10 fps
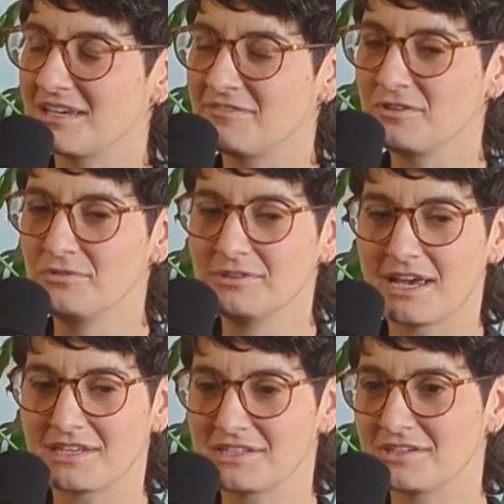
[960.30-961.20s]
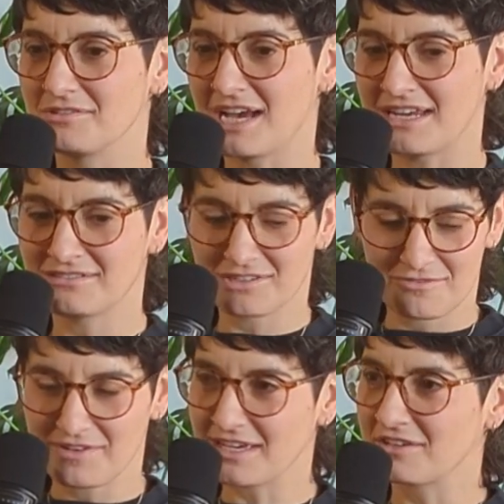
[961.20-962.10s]
if who liked who. I don't know
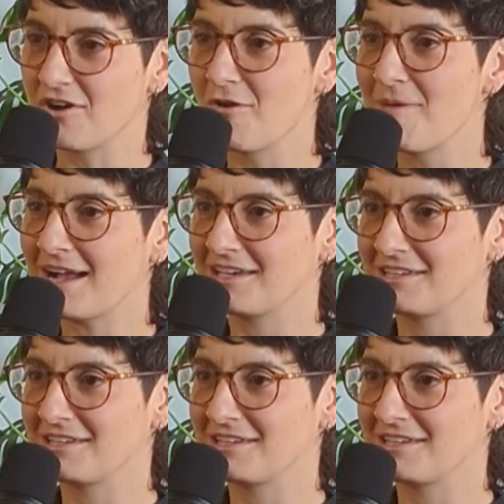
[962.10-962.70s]
if we can go back